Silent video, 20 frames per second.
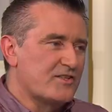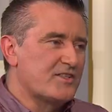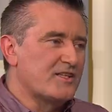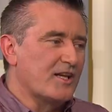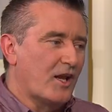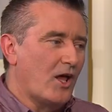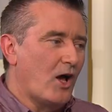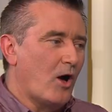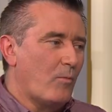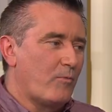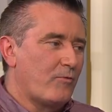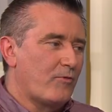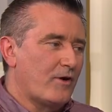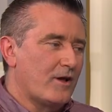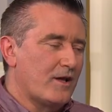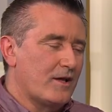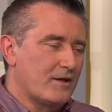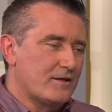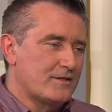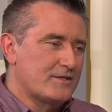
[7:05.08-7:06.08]
there's still hope for
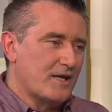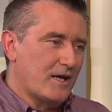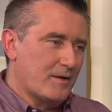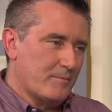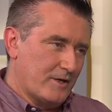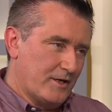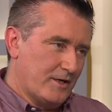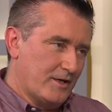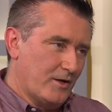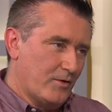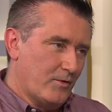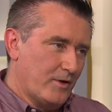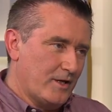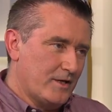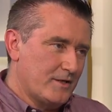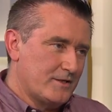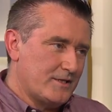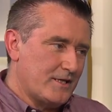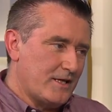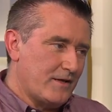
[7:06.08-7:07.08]
a Simon and
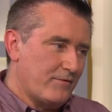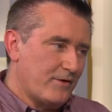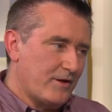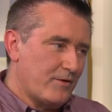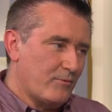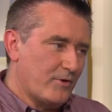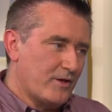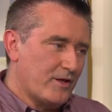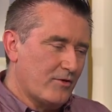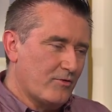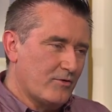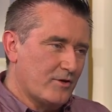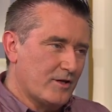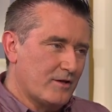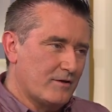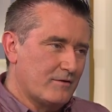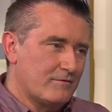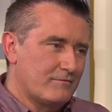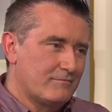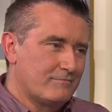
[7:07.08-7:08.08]
Louis TV
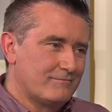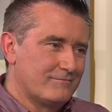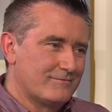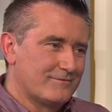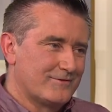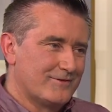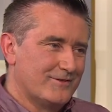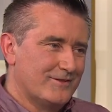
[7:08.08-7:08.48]
reunion. Oh, I